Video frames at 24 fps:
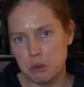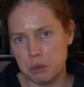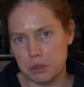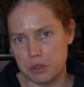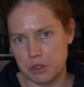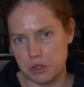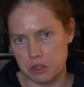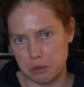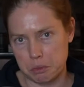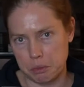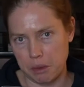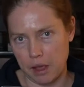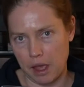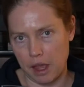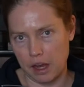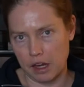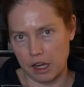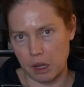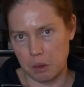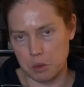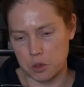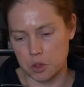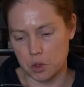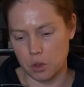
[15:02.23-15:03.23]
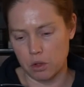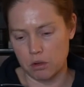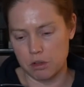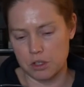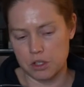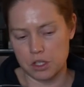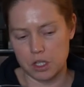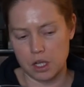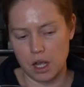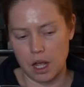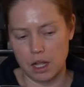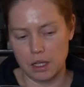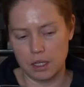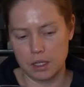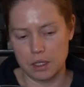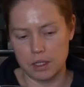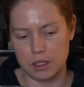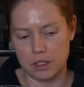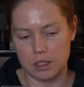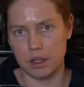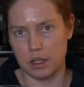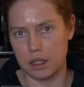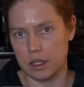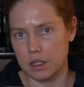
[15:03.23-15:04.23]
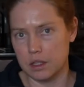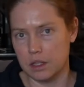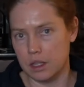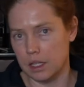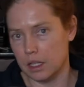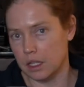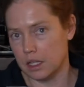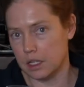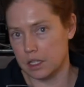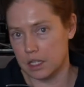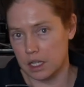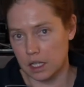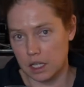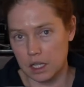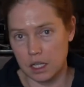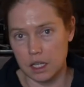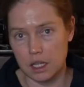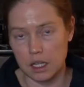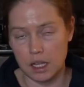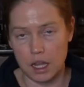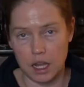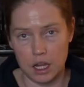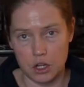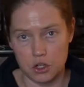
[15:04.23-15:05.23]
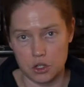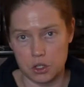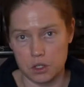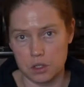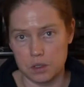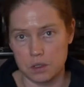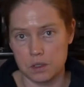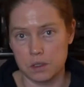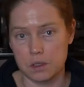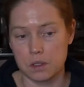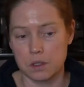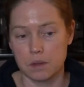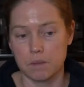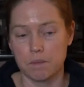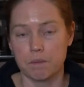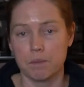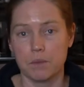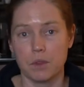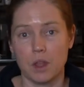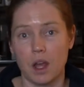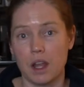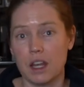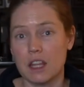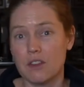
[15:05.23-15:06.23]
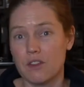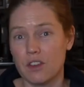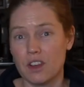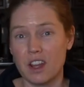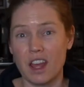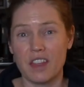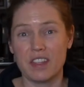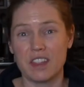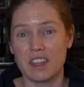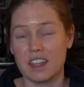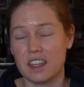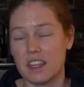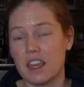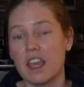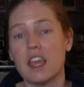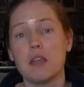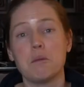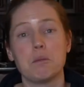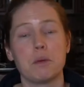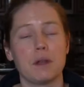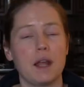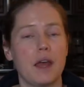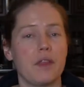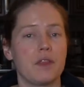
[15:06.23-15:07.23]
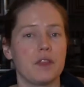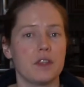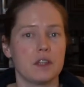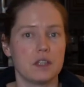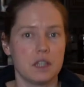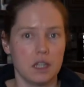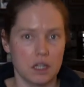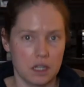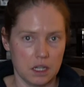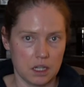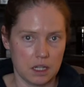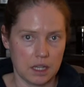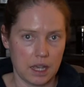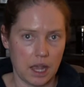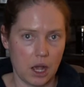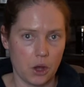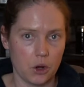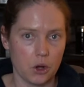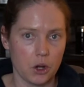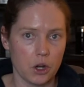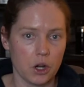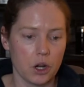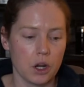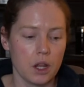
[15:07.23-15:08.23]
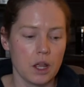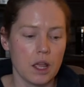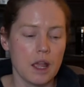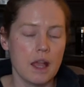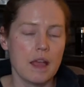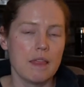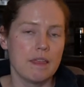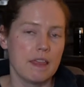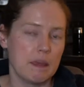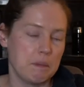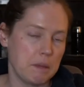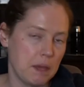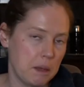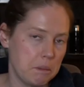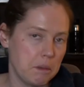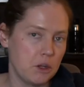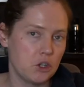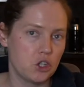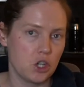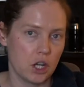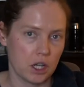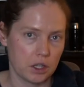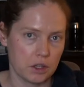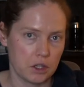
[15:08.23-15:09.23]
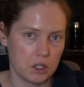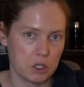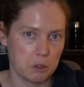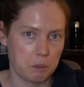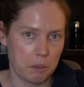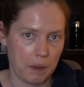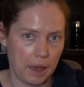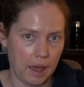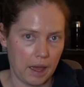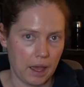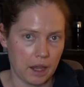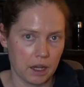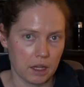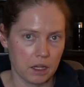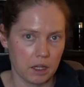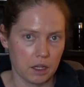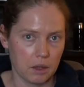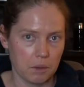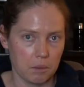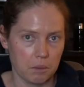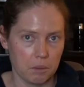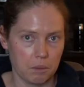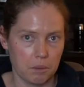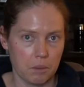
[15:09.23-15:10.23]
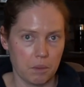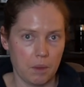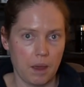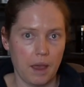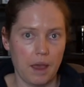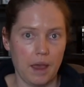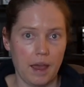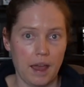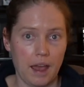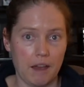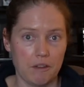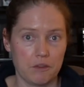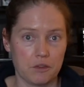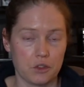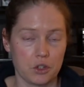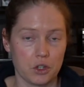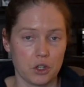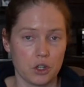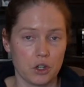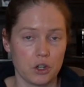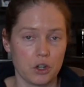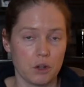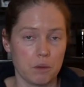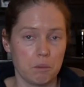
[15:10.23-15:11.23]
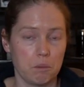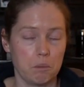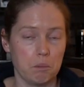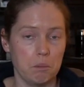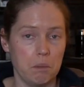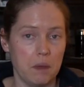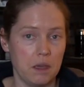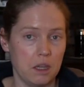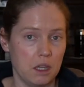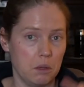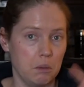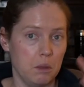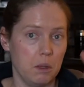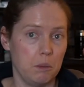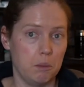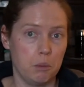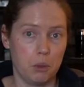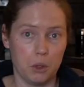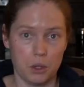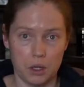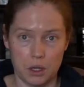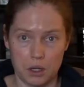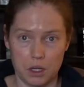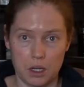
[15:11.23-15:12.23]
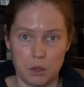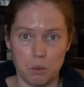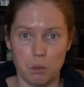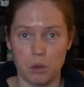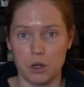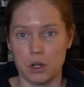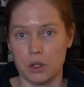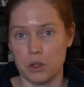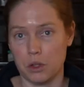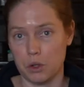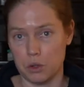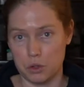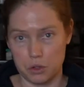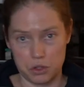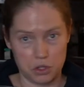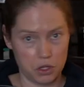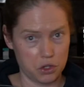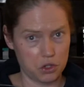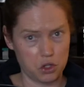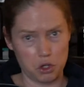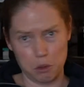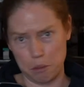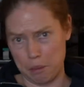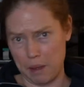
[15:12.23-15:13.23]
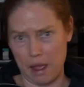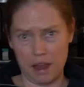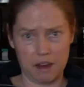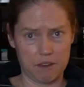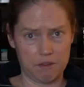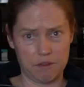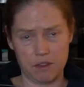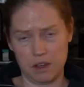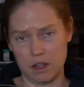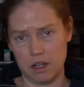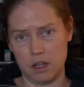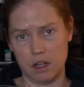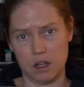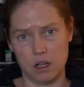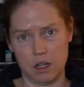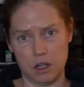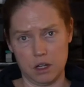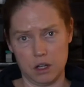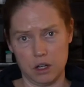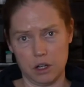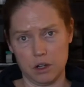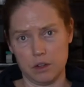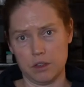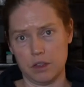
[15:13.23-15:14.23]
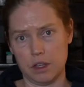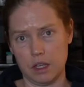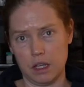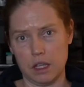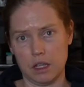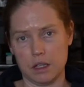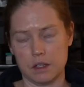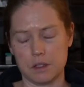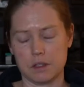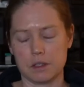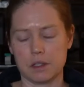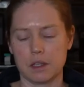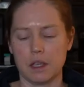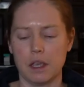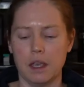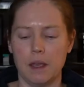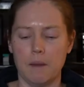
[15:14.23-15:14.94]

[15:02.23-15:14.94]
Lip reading: with this bag, I was going to Scotland. The ticketing agents, not even at the gate, but at the ticket counter, they made me check this bag after making me put it in one of those, does your bag fit in here things,